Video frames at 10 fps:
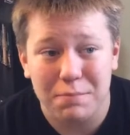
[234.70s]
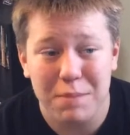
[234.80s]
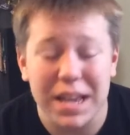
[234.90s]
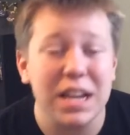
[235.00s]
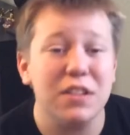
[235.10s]

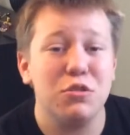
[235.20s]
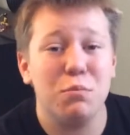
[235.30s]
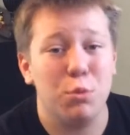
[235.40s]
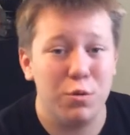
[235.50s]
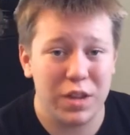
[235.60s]
make it into
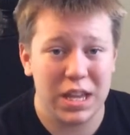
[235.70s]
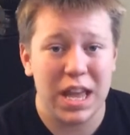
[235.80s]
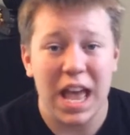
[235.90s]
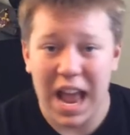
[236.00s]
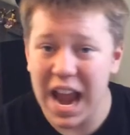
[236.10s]
a movie,
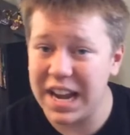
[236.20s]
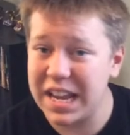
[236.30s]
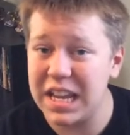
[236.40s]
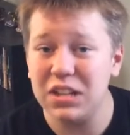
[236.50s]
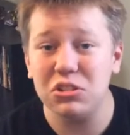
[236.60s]
and
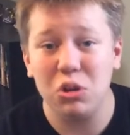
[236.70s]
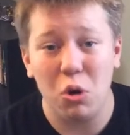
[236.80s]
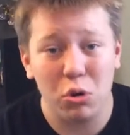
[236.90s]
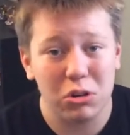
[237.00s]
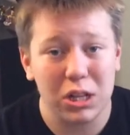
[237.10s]
it can
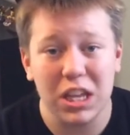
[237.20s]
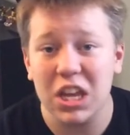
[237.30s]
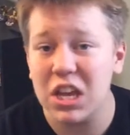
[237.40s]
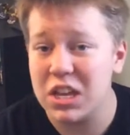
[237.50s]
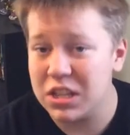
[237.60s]

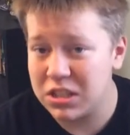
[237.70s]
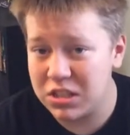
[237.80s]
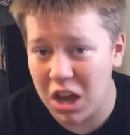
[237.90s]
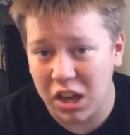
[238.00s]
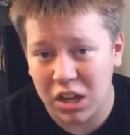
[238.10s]
totally
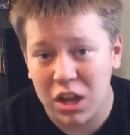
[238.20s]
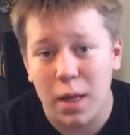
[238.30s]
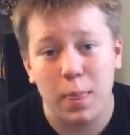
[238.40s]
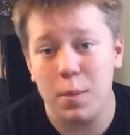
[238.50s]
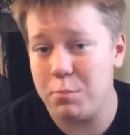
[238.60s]
suck
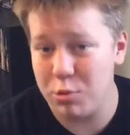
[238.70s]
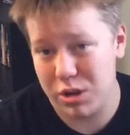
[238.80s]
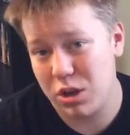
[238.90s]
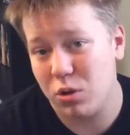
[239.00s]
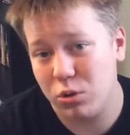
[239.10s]
the
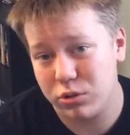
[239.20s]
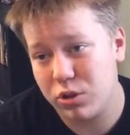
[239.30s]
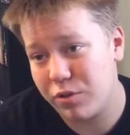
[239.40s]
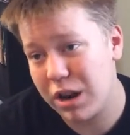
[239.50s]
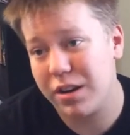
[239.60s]
booty holes
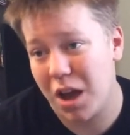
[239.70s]
over at